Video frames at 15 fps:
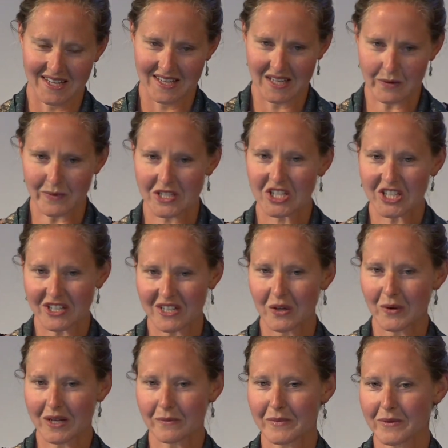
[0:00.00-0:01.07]
Let me share a
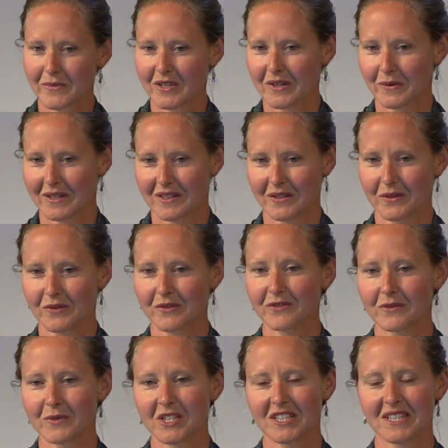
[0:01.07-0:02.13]
quick memory with you
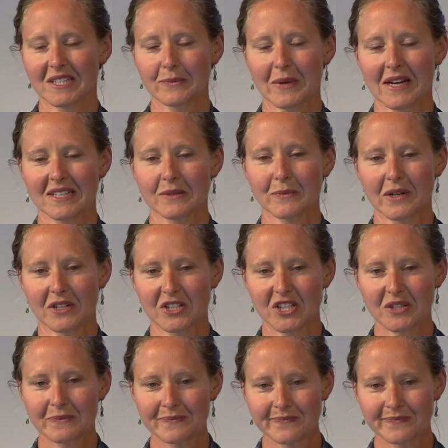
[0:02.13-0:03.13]
from just this past March.